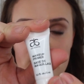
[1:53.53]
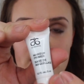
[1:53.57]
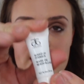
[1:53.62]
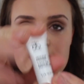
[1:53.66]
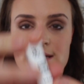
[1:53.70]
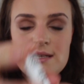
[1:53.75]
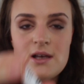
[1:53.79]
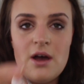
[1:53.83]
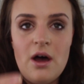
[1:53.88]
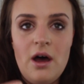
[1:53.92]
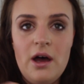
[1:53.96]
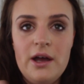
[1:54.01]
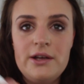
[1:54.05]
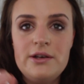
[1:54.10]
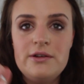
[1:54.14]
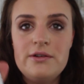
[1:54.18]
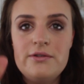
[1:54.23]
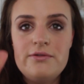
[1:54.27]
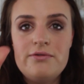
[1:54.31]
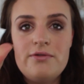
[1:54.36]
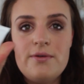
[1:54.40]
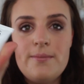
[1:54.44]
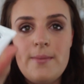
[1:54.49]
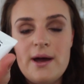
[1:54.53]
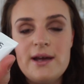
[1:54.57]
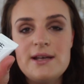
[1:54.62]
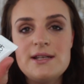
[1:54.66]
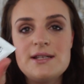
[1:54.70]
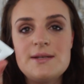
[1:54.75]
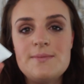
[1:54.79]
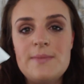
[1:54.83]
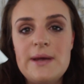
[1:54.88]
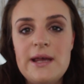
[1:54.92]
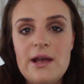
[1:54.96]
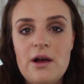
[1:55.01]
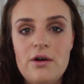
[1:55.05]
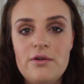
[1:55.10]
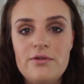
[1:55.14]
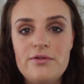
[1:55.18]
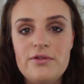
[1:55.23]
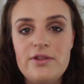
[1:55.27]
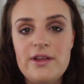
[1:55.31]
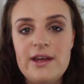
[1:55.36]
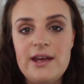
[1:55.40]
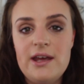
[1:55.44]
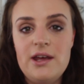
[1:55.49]
It kind of reminds me
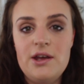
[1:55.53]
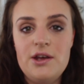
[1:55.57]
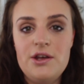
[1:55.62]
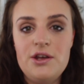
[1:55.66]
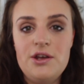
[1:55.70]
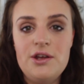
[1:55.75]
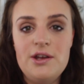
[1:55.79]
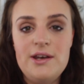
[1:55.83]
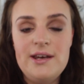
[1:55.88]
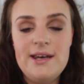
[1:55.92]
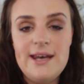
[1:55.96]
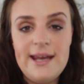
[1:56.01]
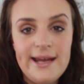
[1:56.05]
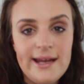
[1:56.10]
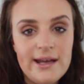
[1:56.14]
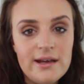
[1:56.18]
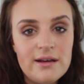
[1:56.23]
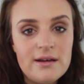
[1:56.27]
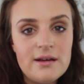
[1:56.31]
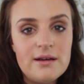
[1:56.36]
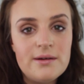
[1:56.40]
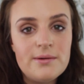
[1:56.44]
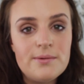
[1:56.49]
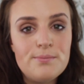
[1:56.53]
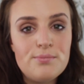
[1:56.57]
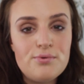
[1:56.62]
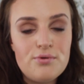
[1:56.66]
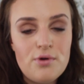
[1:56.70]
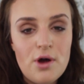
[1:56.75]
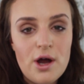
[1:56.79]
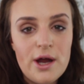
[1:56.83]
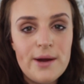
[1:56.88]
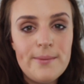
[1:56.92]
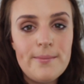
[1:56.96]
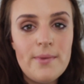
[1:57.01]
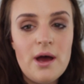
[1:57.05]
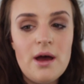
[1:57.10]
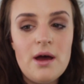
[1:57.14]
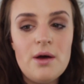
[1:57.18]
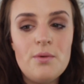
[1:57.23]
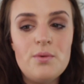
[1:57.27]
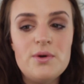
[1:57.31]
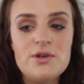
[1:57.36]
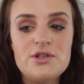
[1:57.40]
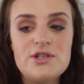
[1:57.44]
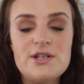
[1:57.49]
of the Unique
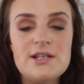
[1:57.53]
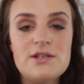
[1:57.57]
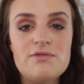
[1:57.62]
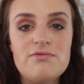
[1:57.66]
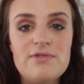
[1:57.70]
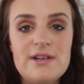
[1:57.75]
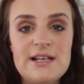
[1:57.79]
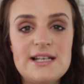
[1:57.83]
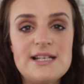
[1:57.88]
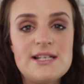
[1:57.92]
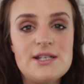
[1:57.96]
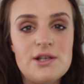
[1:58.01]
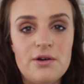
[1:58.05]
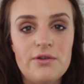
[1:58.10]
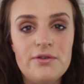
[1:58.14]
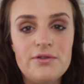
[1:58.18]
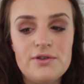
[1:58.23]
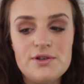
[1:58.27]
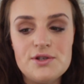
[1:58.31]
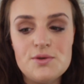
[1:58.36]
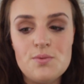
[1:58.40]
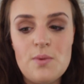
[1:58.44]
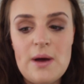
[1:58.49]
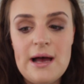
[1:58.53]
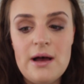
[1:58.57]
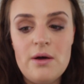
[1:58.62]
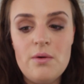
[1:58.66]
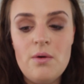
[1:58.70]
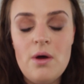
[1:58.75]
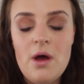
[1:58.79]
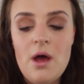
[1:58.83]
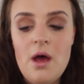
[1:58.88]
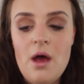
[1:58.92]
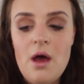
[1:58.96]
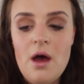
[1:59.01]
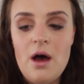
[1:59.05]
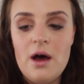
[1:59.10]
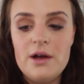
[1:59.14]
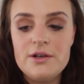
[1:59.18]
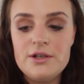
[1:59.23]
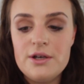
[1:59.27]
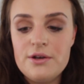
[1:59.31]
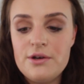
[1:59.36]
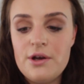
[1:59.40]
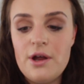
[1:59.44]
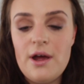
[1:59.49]
primer, which is really soft as well.
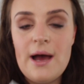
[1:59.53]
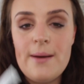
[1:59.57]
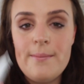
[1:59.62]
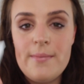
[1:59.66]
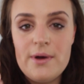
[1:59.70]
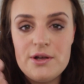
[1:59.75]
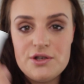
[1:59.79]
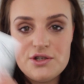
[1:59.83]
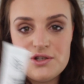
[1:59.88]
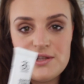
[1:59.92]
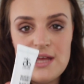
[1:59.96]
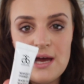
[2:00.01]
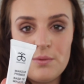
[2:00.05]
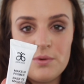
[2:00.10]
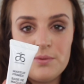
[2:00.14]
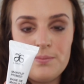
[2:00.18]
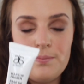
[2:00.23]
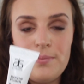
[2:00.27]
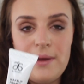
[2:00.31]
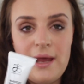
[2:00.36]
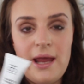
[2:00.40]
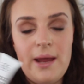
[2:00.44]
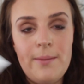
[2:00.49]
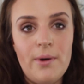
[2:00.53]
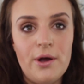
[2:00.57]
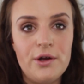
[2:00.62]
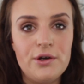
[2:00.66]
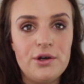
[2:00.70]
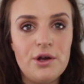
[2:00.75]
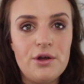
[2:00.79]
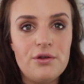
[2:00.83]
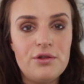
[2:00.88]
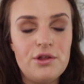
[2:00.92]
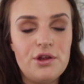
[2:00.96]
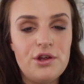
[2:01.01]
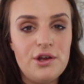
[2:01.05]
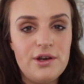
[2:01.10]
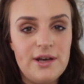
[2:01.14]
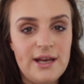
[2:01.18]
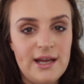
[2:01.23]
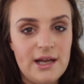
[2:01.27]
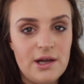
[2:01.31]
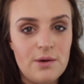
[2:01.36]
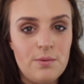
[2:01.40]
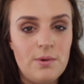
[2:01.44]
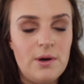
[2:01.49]
I don't know how much that would be, but I know the
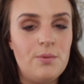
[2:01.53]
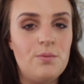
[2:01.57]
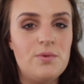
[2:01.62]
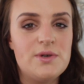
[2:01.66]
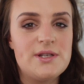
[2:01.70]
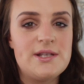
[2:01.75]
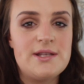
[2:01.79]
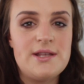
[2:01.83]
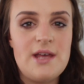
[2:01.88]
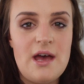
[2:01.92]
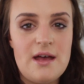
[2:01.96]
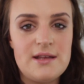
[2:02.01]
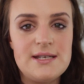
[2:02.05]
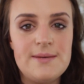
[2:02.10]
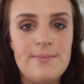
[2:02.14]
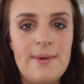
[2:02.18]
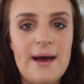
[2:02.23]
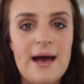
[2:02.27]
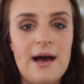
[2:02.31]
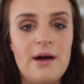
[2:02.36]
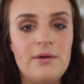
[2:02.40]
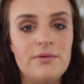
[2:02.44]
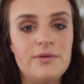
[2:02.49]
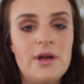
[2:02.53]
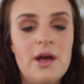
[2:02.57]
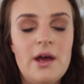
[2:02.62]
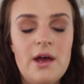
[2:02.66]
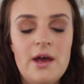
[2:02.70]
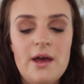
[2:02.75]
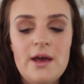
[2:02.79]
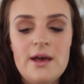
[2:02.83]
Unique one was £30.